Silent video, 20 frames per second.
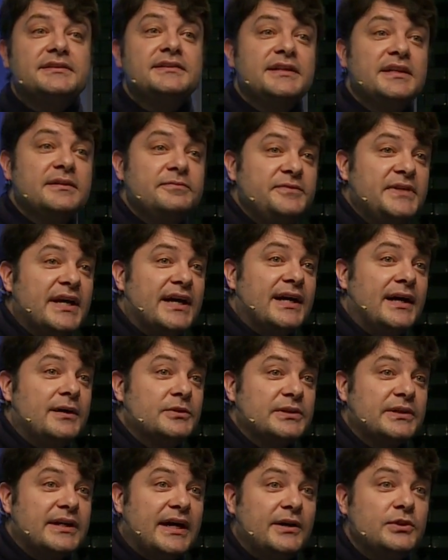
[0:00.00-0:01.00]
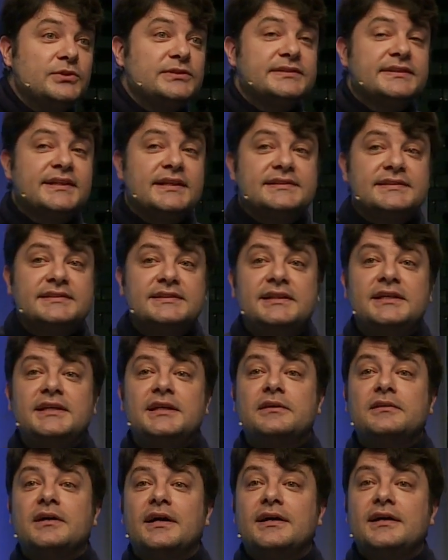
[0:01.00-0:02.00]
which just displays the podcast
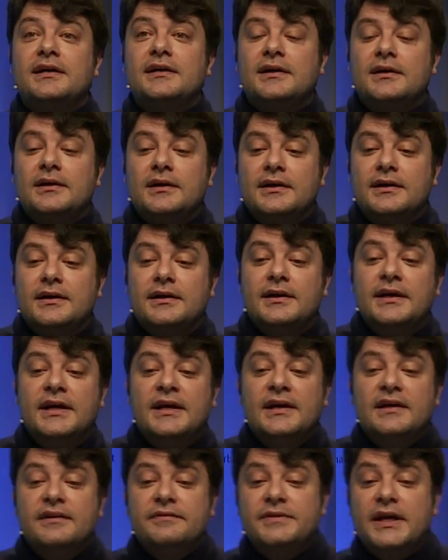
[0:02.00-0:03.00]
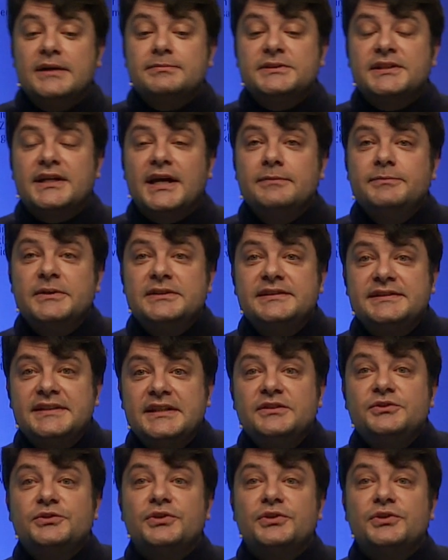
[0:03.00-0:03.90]
hype that's going on right now.